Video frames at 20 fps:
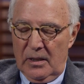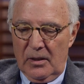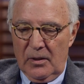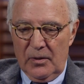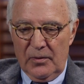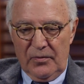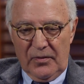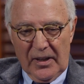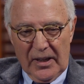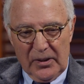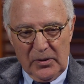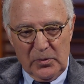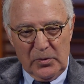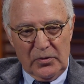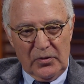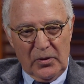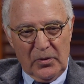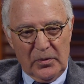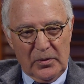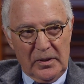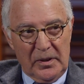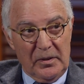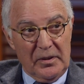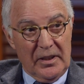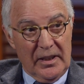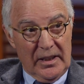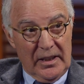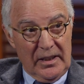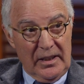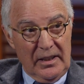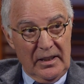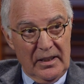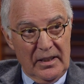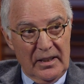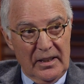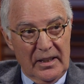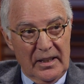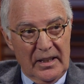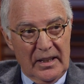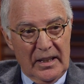her father was already dead.
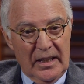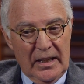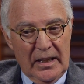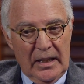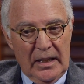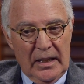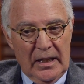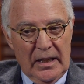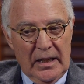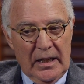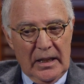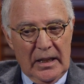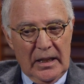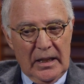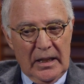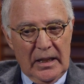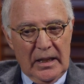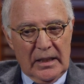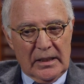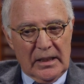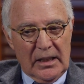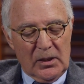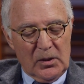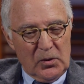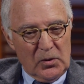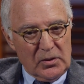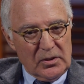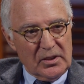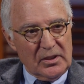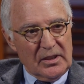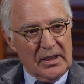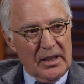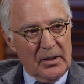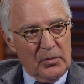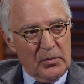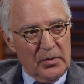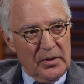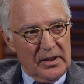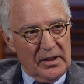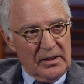And I looked at
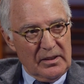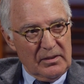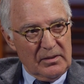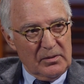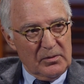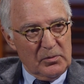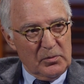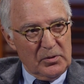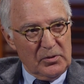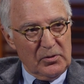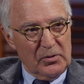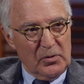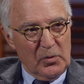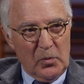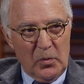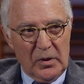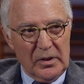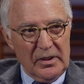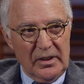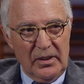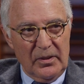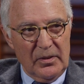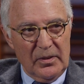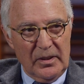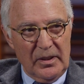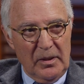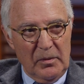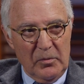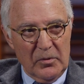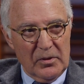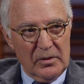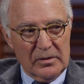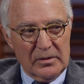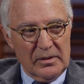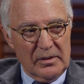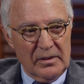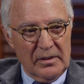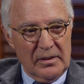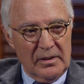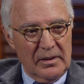that ring, which is a one carat emerald.
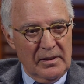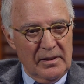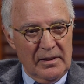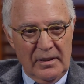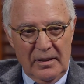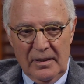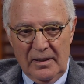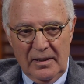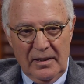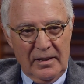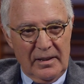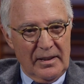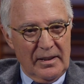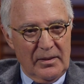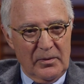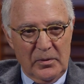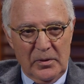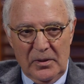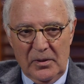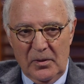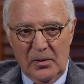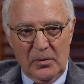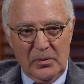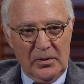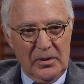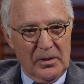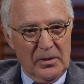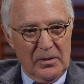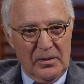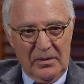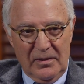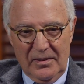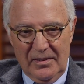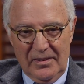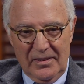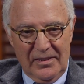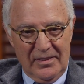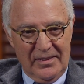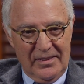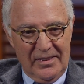I went, oh no,
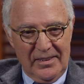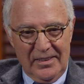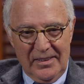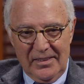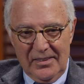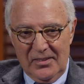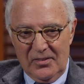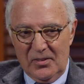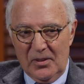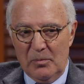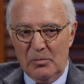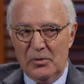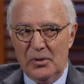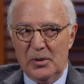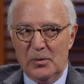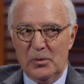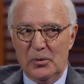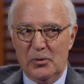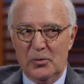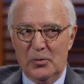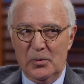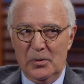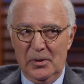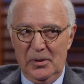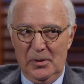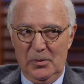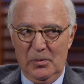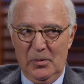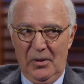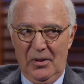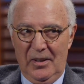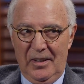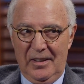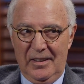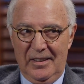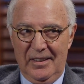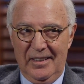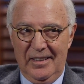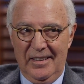something was really wrong.